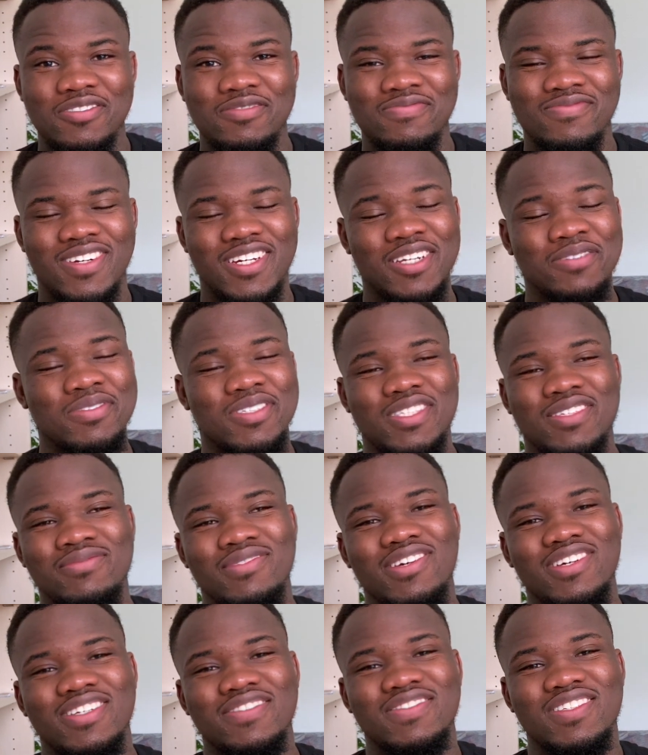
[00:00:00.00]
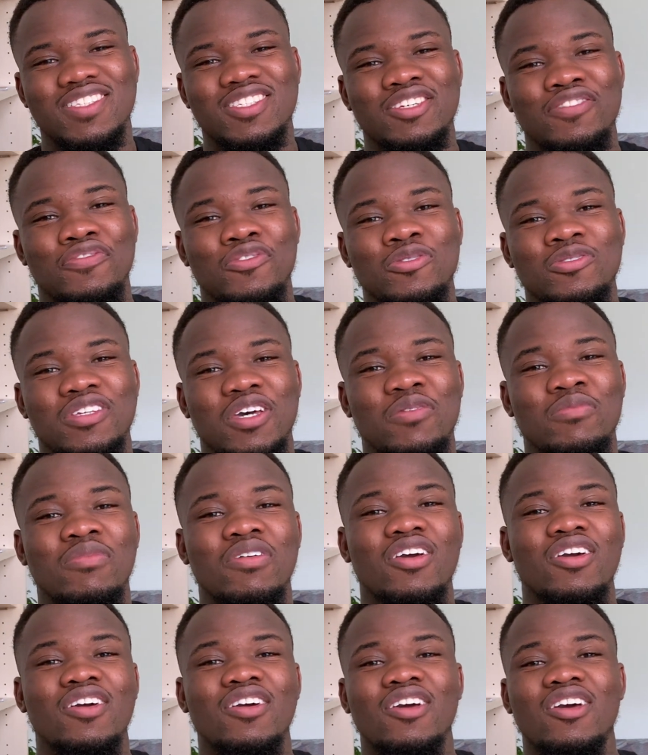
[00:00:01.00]
My name is Simeon. If this is your first time
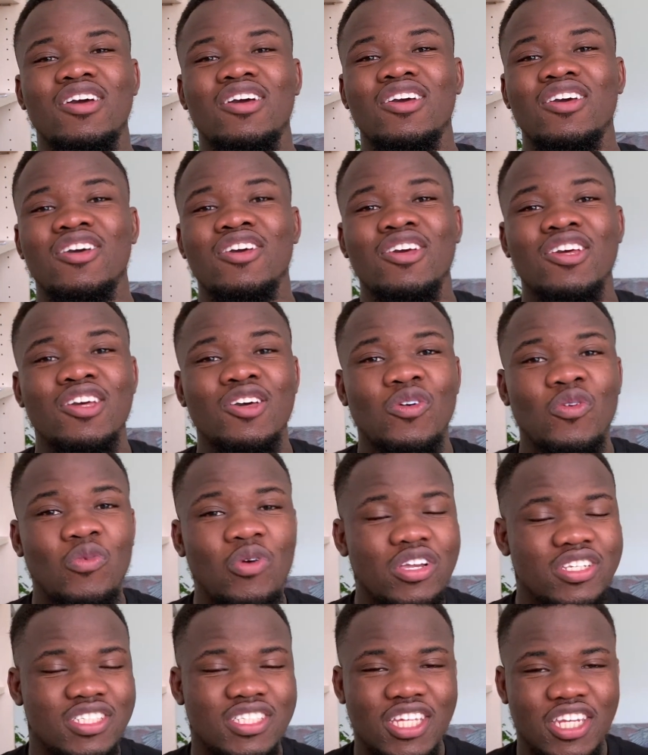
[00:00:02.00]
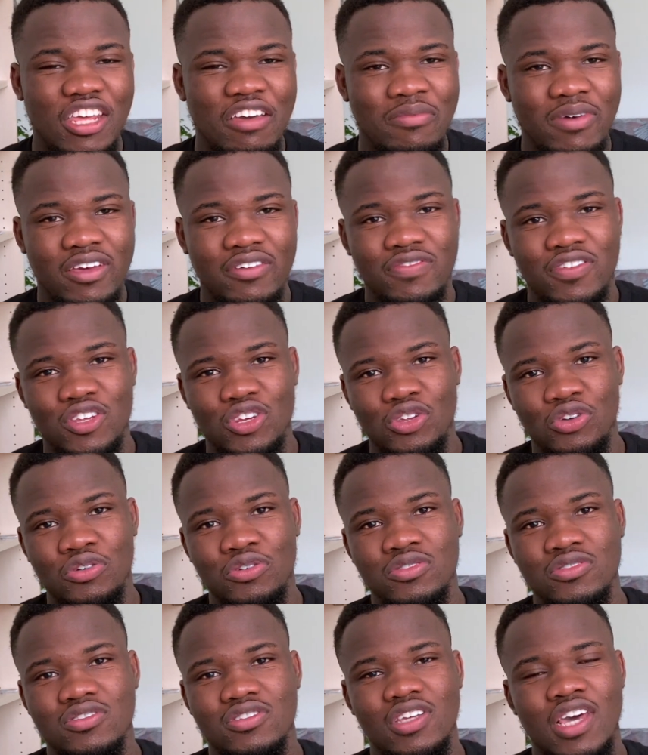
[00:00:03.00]
watching any of my
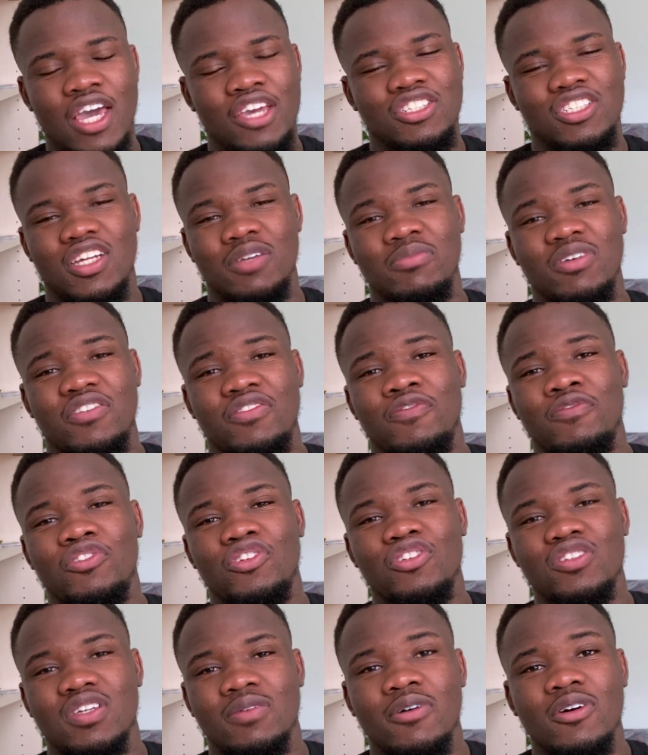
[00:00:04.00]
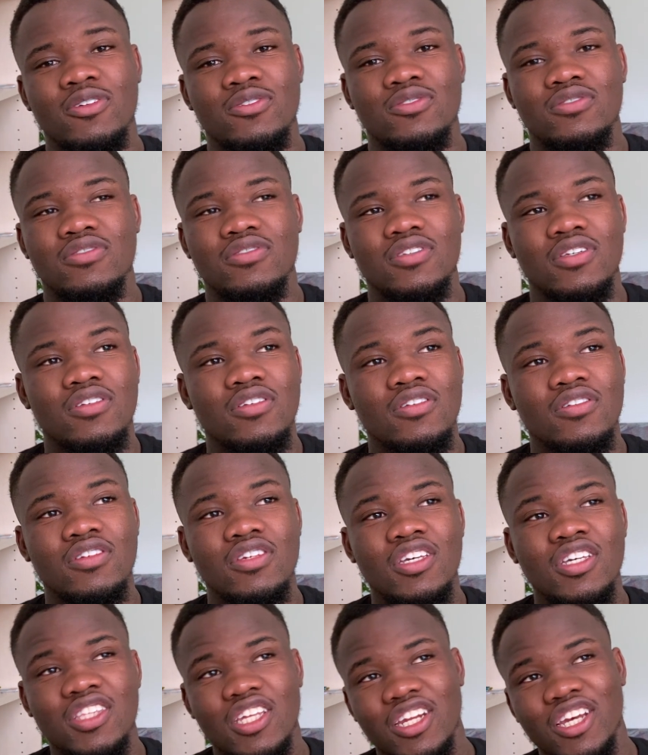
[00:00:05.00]
videos, I usually make videos about
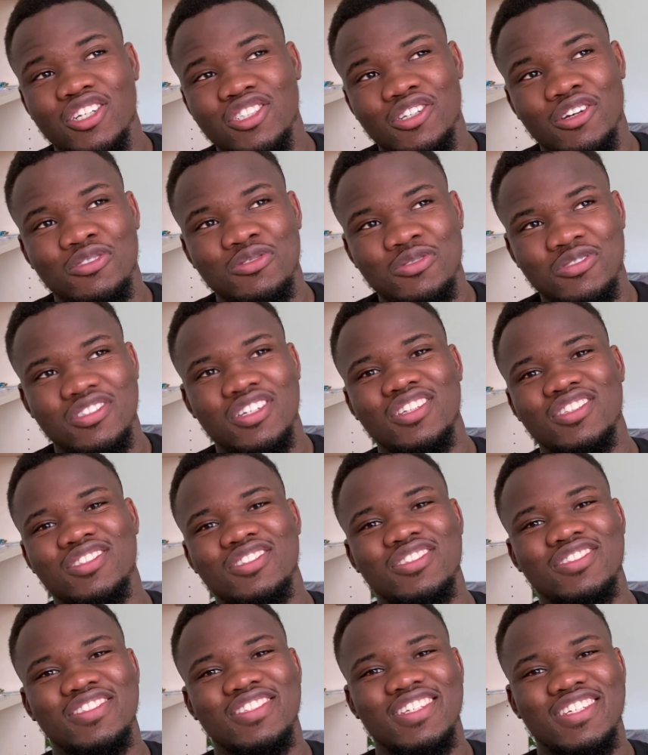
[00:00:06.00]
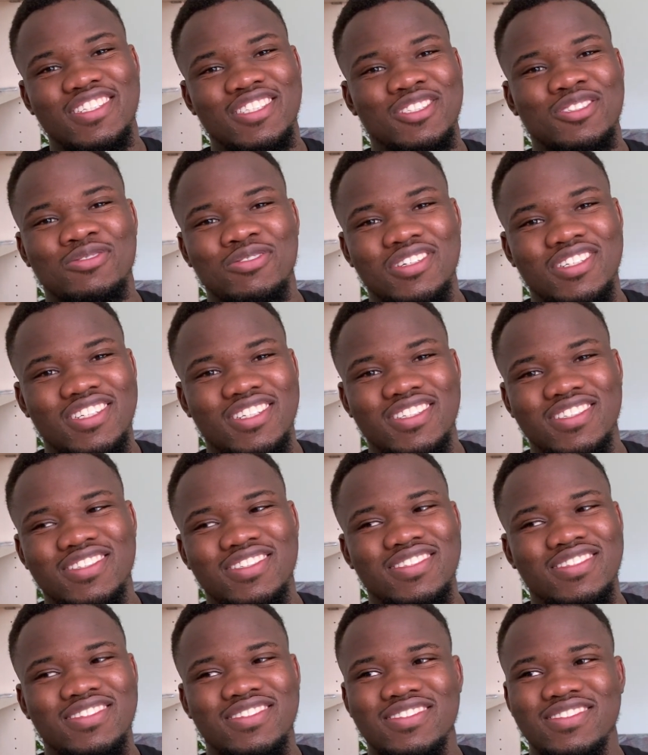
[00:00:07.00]
international students in
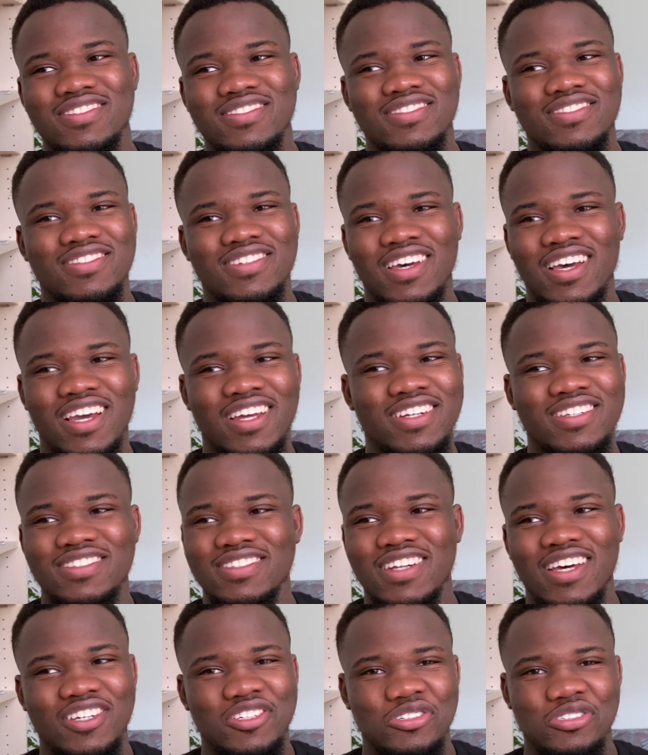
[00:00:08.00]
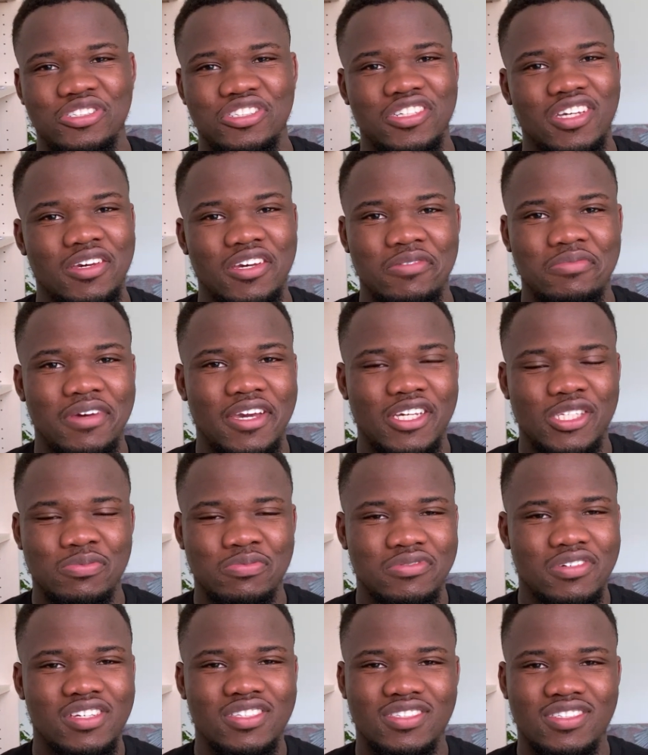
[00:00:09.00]
Sweden, and I just share my
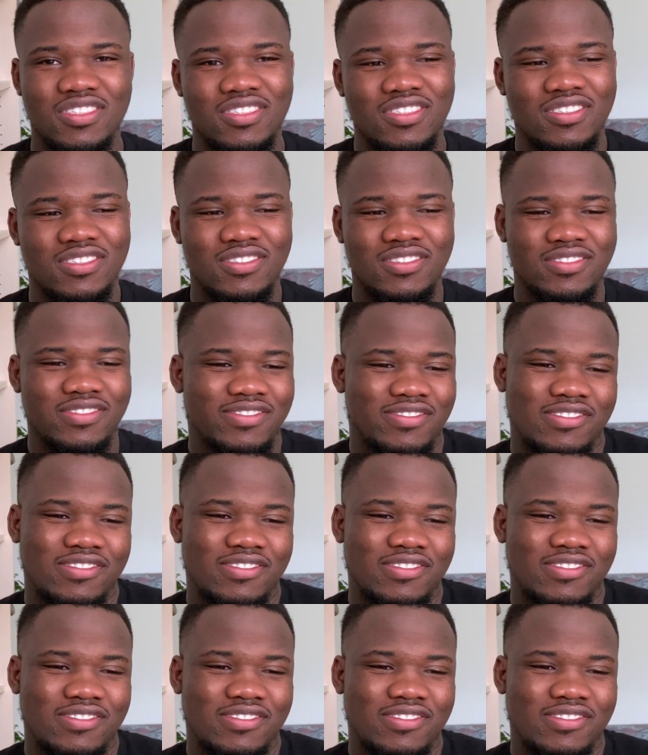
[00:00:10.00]
experiences.